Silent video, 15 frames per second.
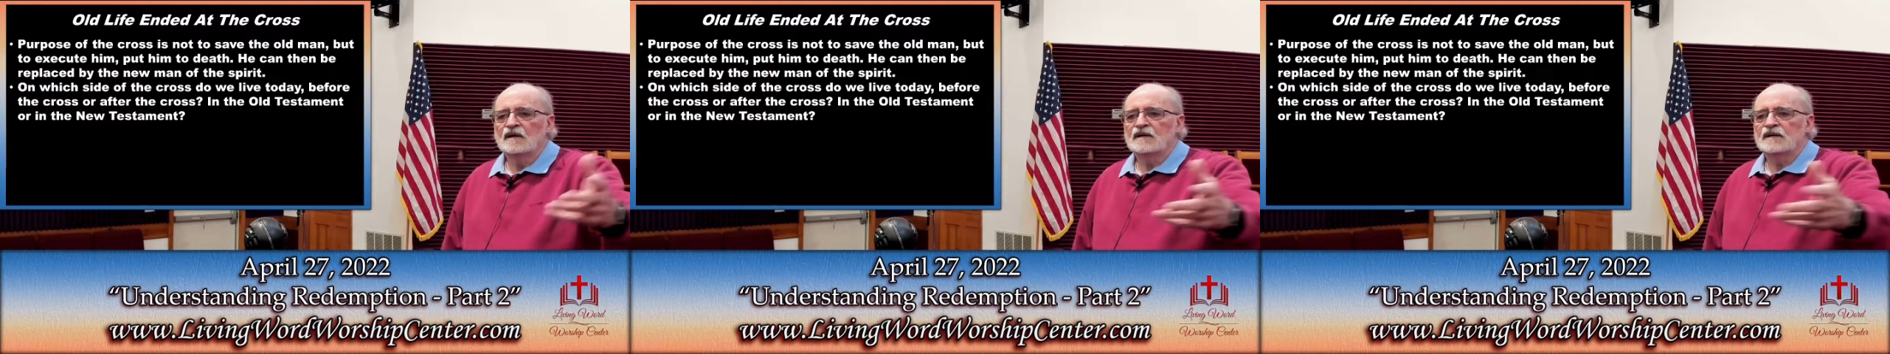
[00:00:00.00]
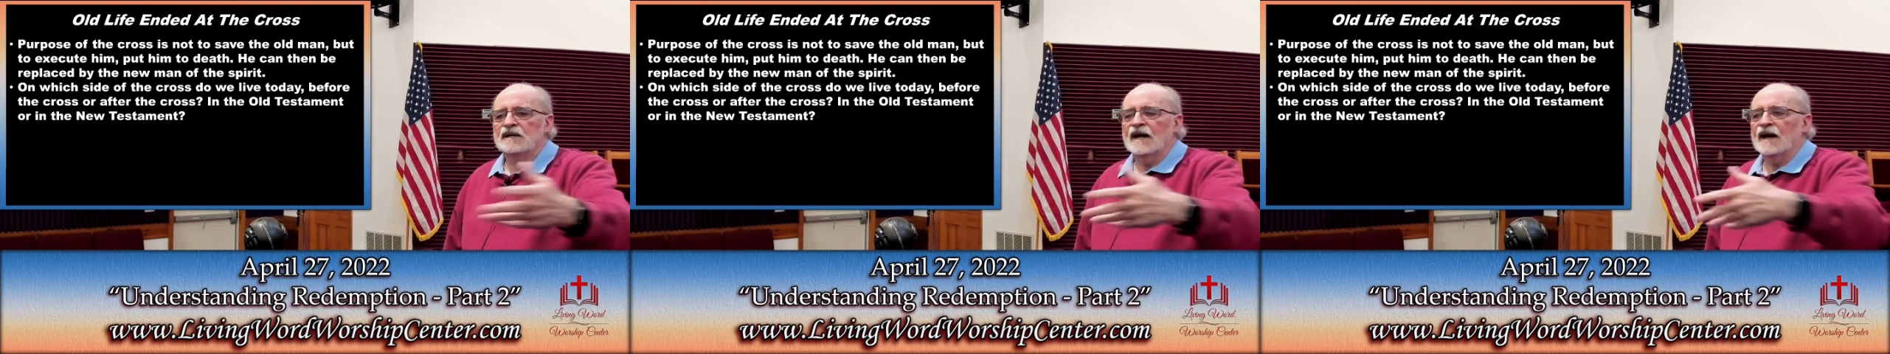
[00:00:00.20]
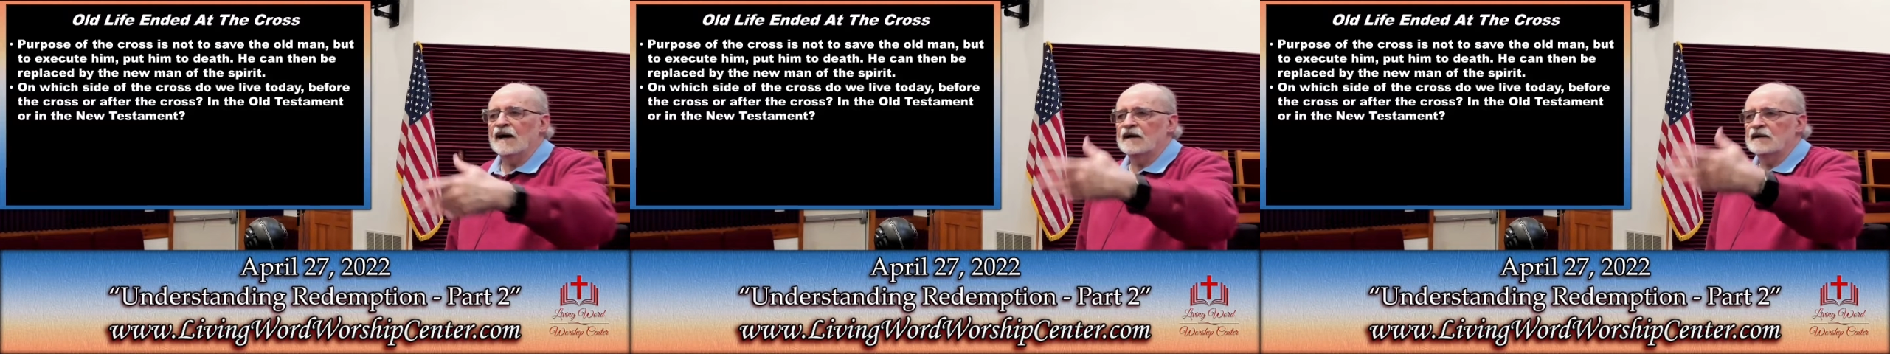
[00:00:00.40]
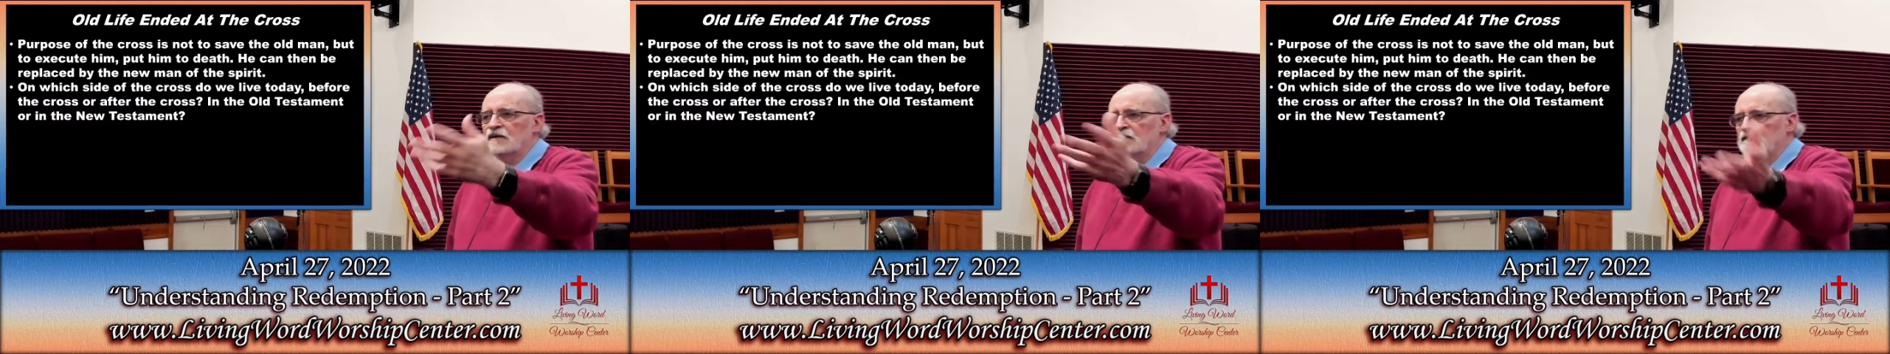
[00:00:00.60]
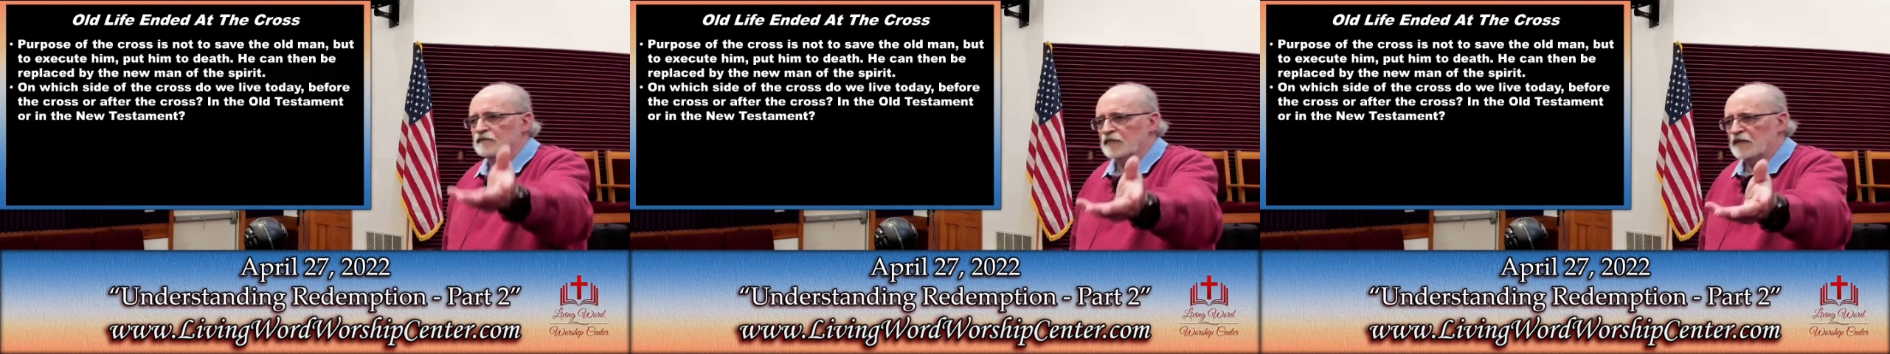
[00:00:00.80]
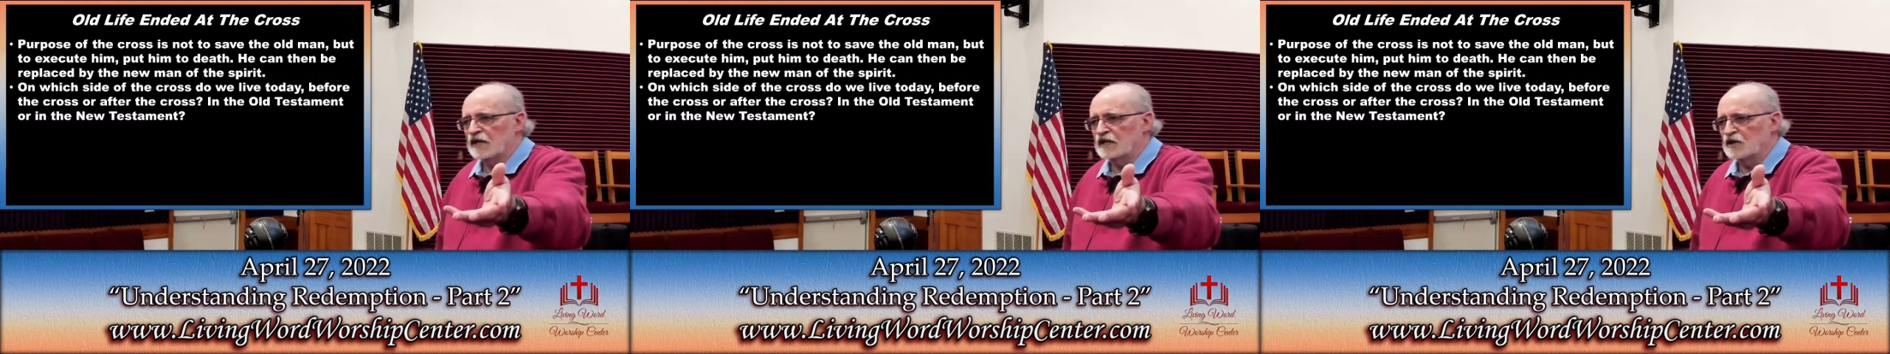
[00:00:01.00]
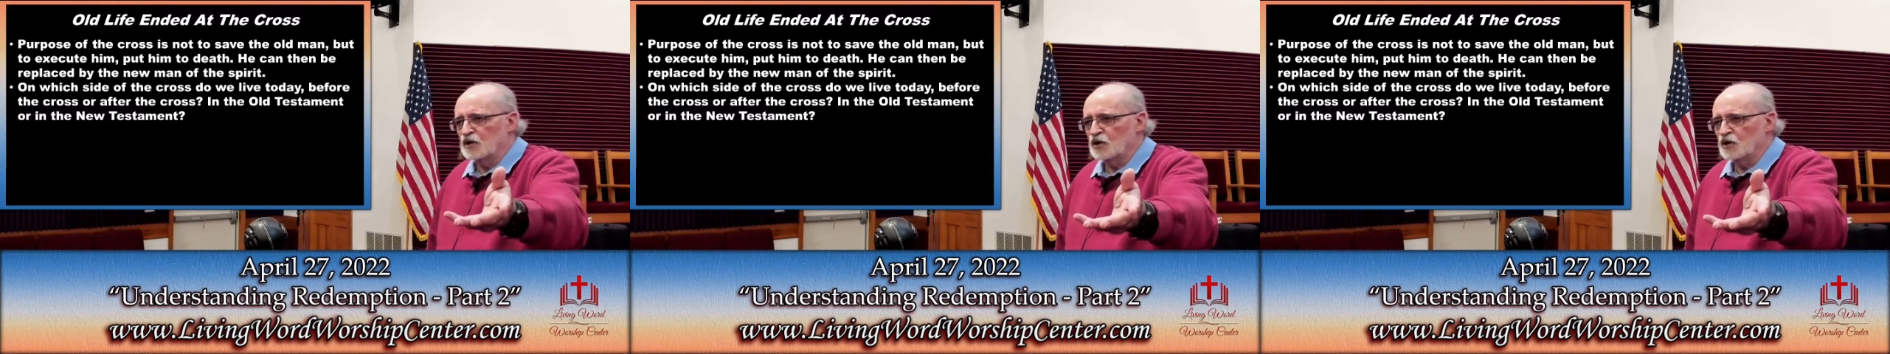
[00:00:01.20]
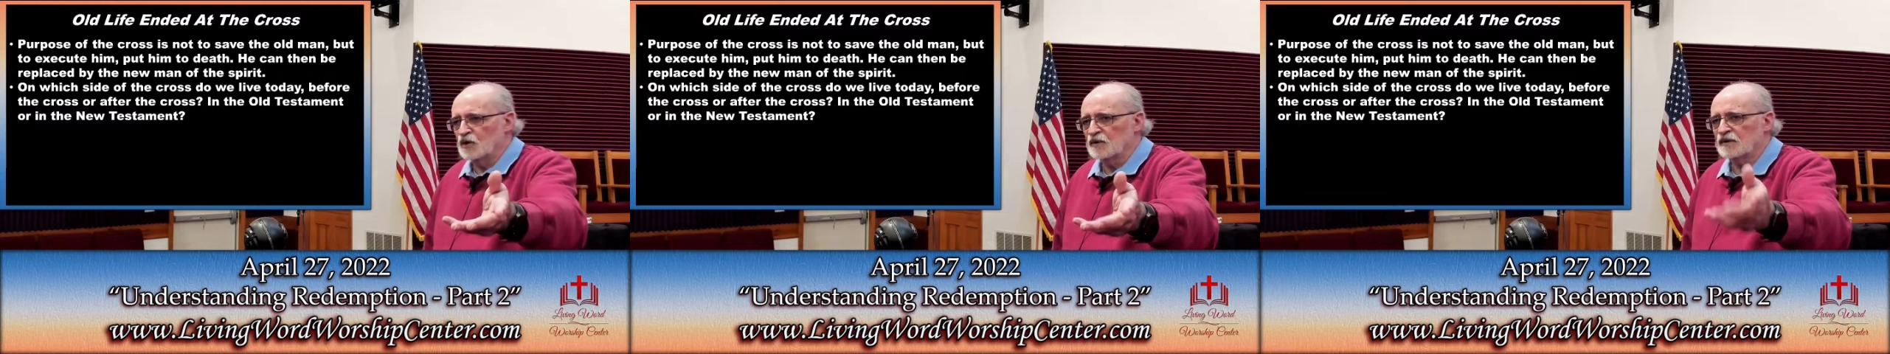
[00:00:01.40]
died in the
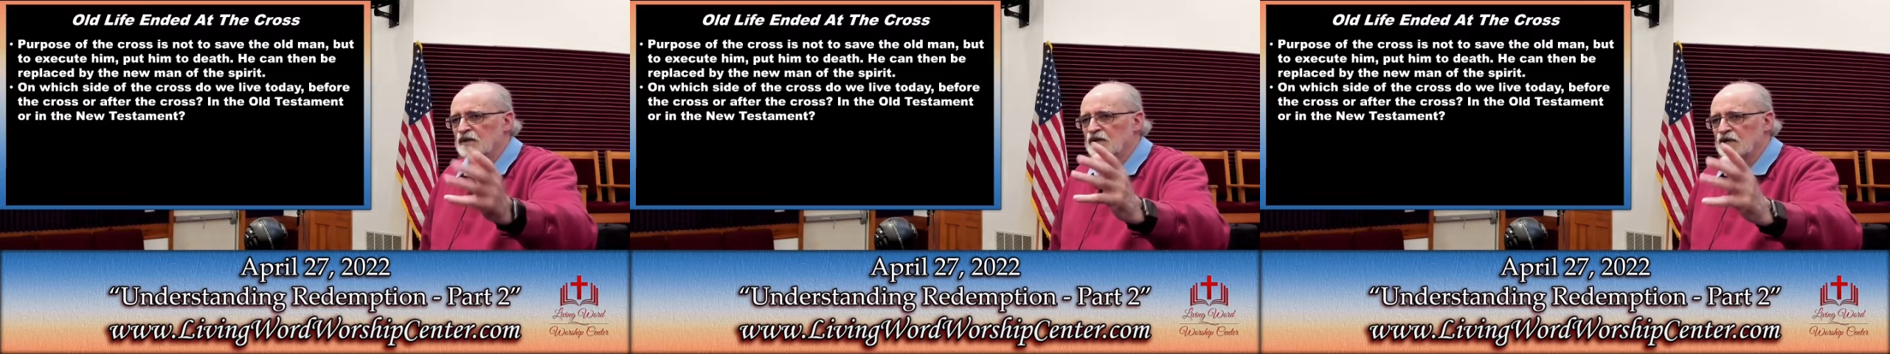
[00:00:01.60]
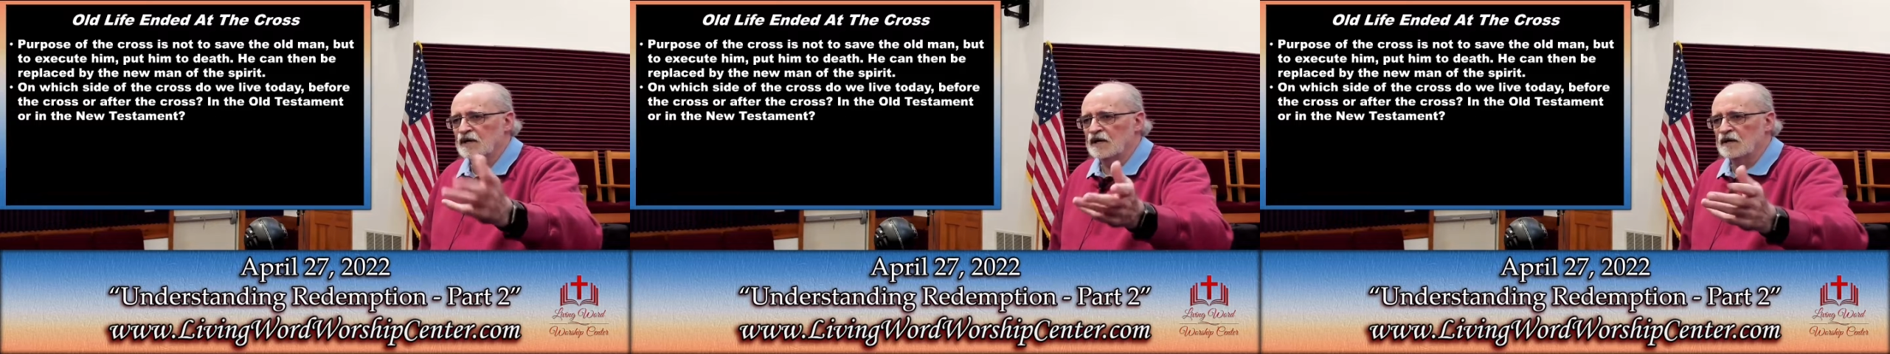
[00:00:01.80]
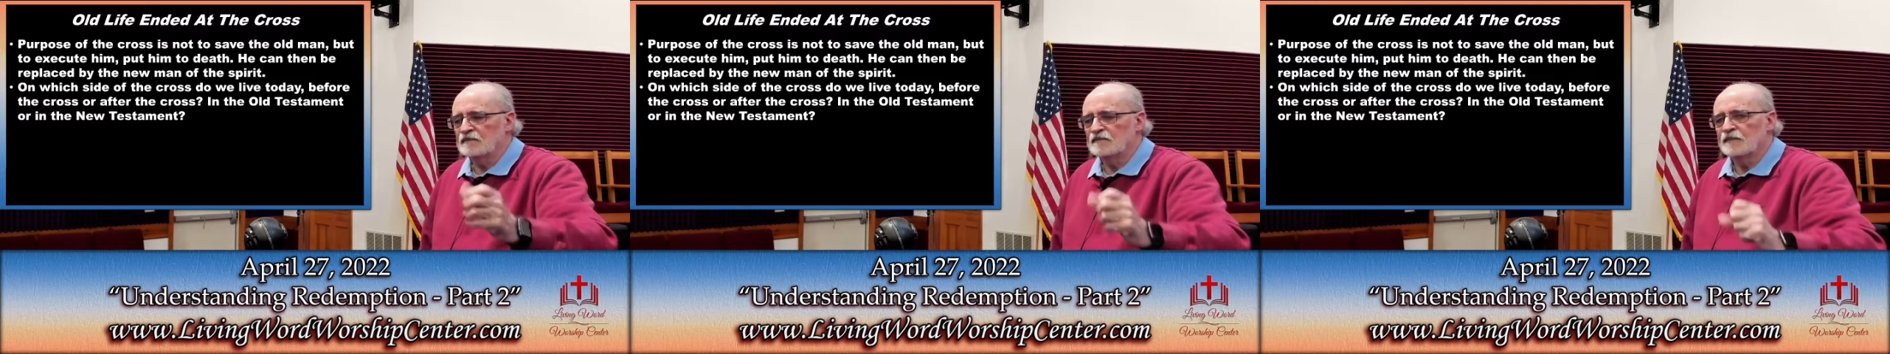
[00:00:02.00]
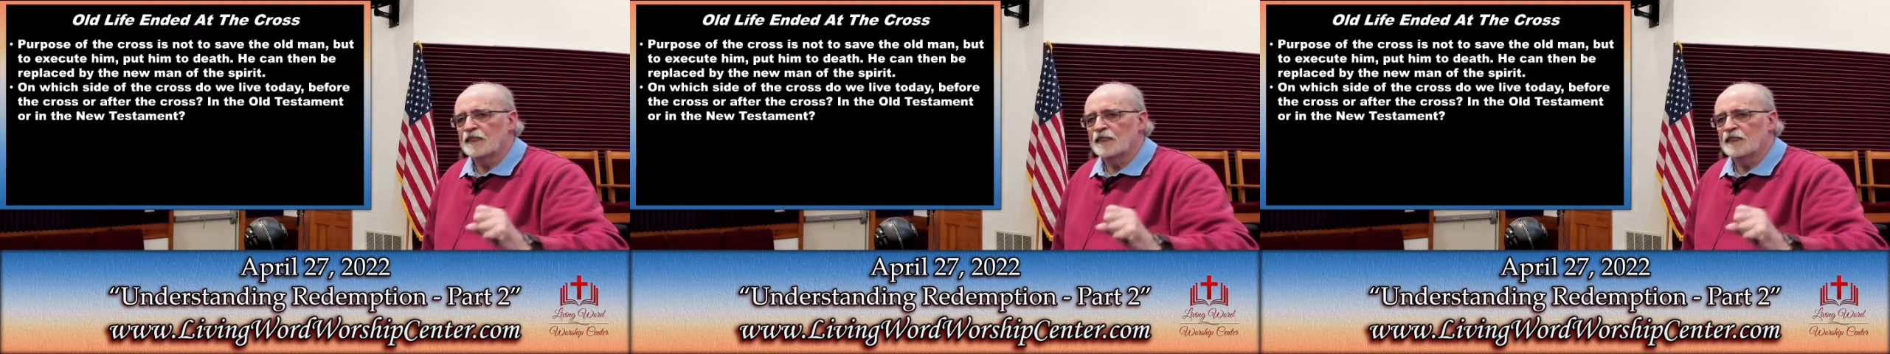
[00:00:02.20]
earth then.